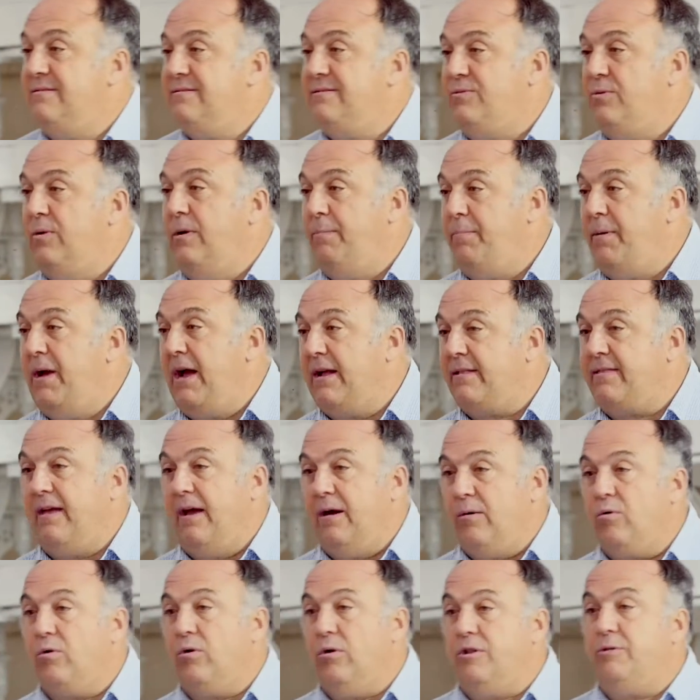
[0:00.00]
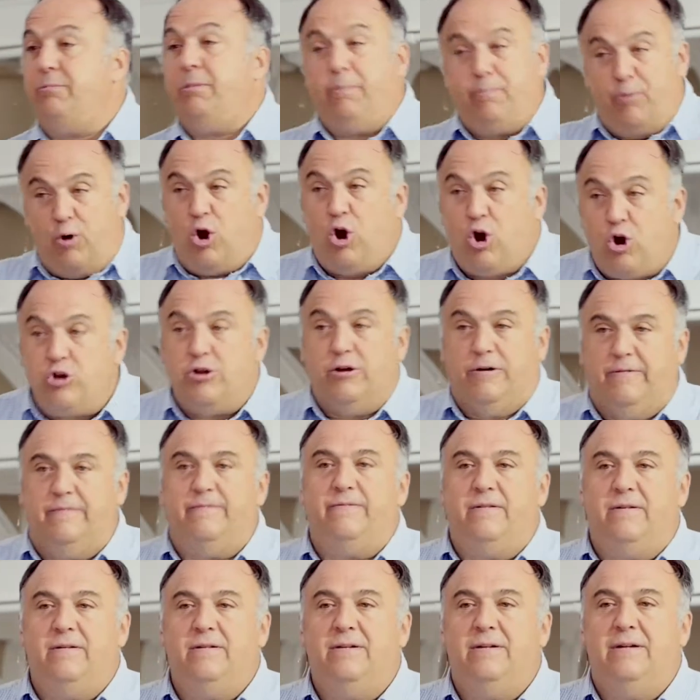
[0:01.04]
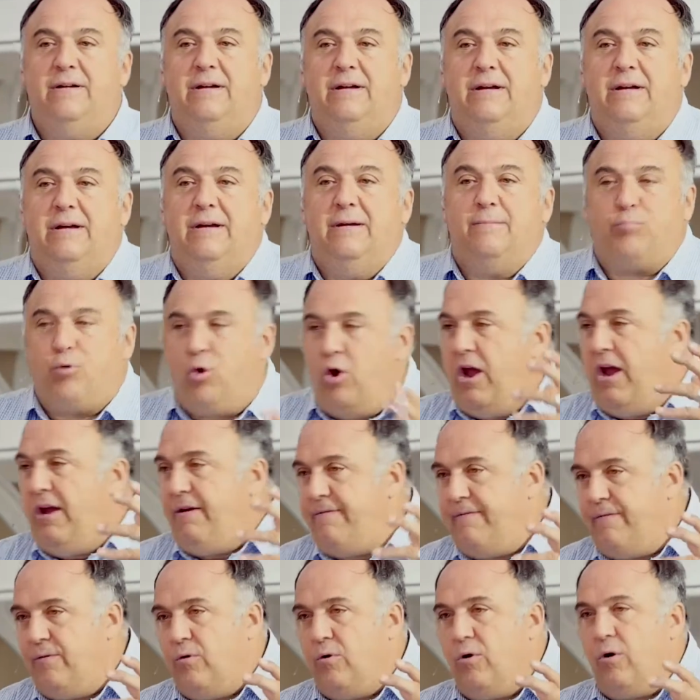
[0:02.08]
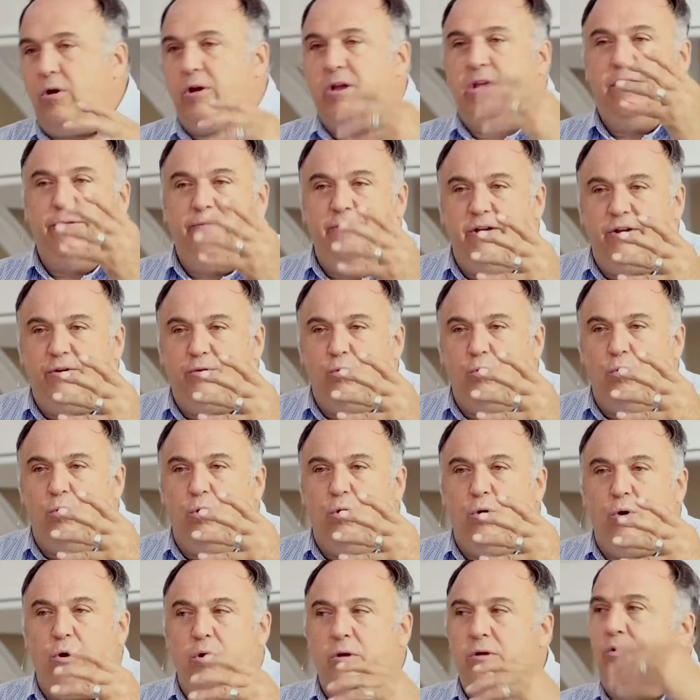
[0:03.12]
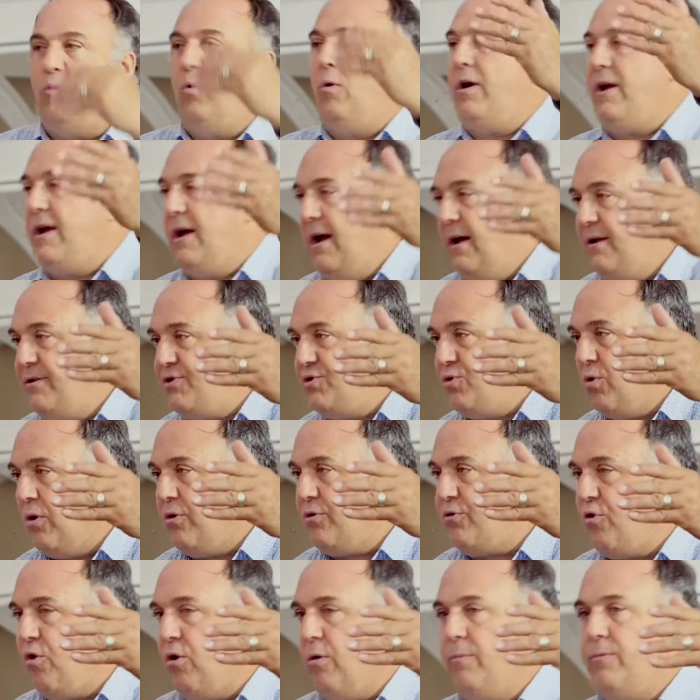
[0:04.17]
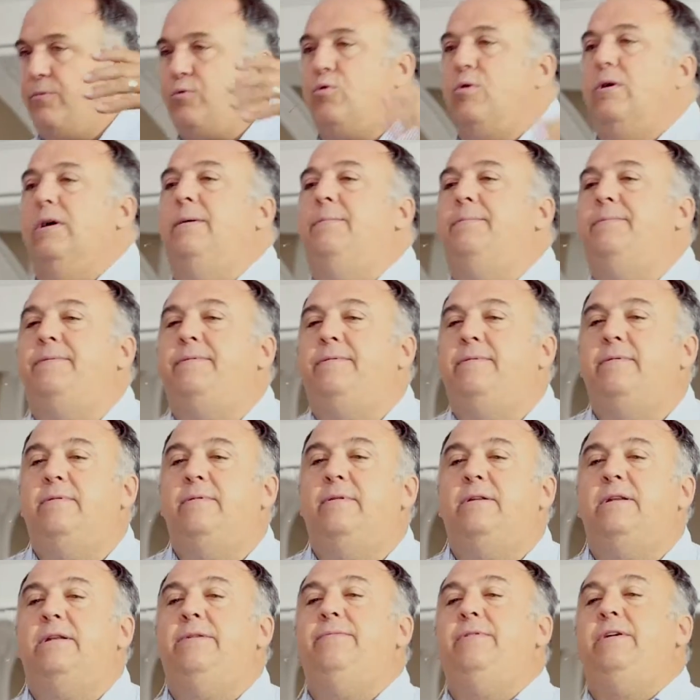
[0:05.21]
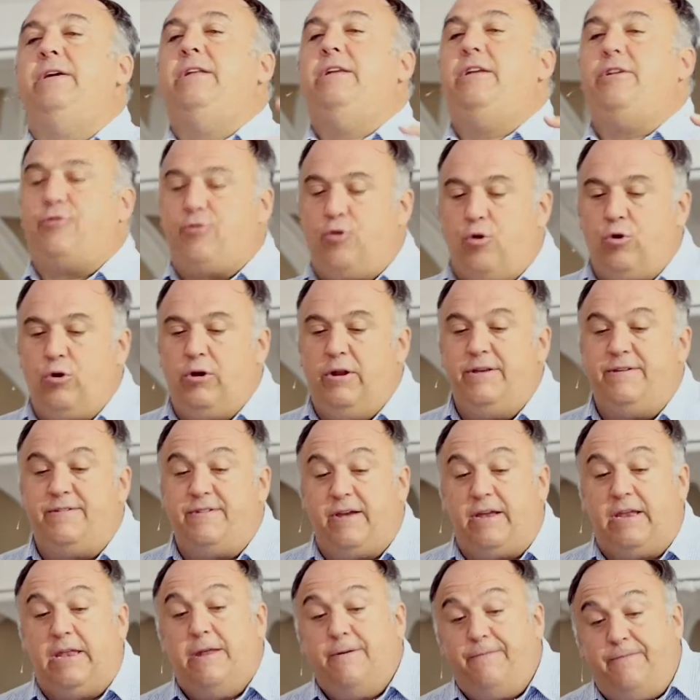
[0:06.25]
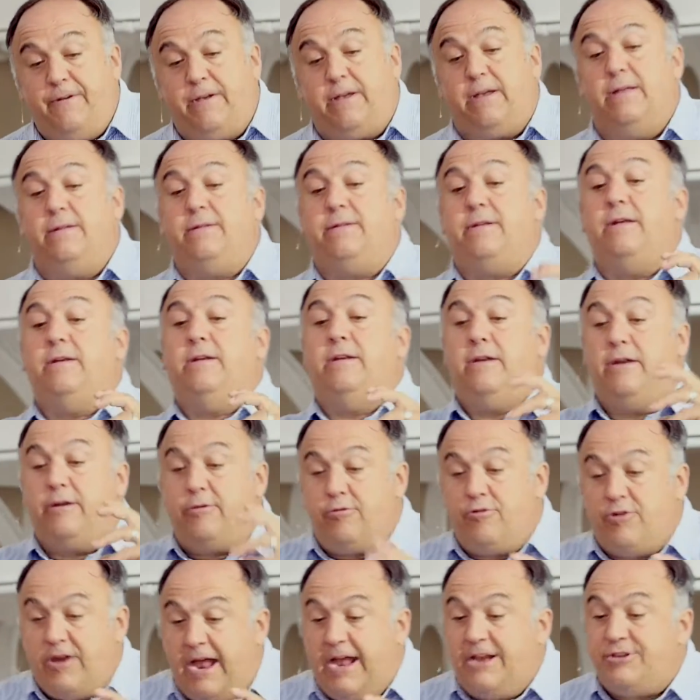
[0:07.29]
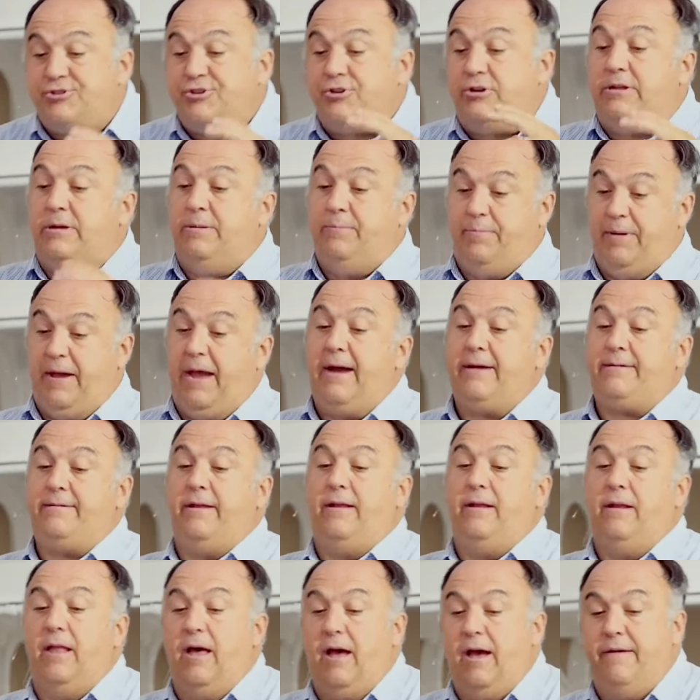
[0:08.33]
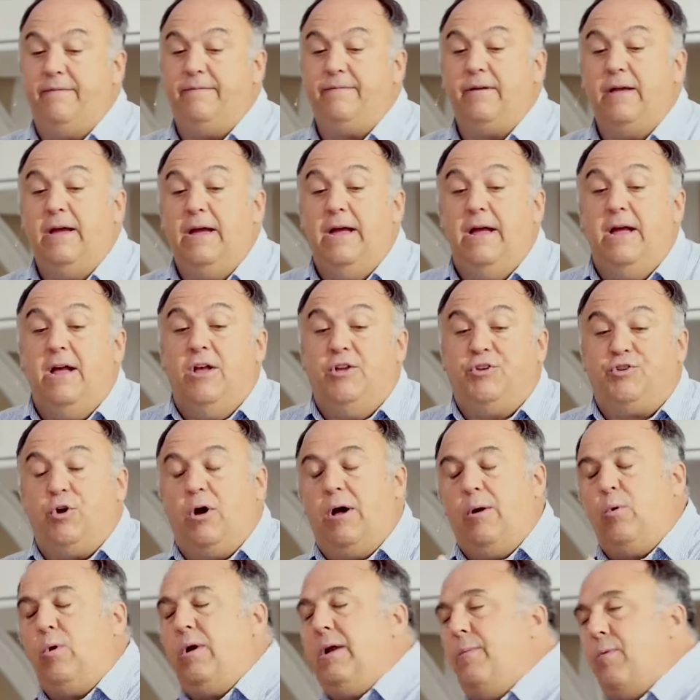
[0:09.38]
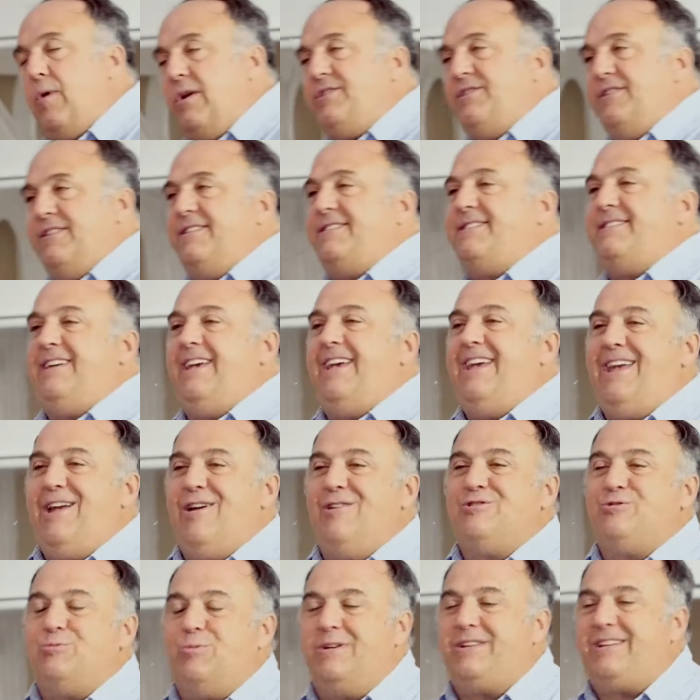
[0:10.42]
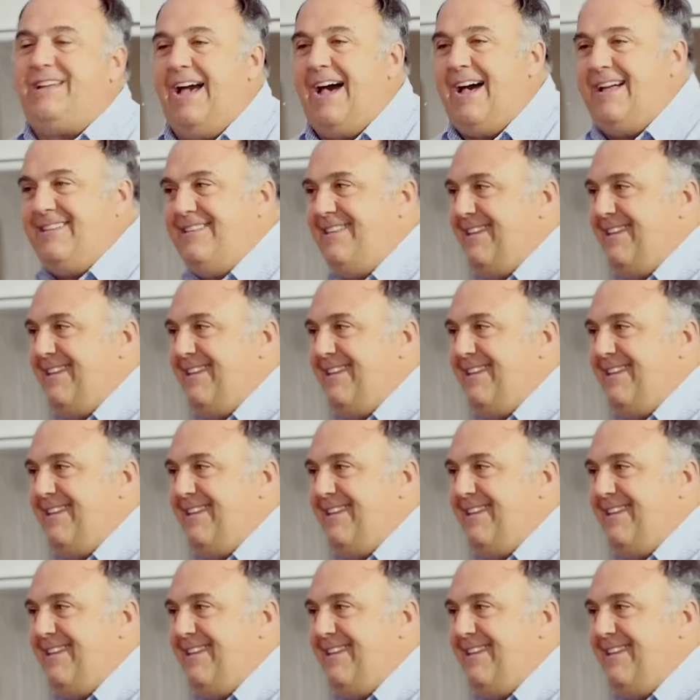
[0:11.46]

to impact that world, to be part of, praying for, giving toward, going on short-term trips, living an eternally significant and an internationally impacting life. So what I want you to see here is what God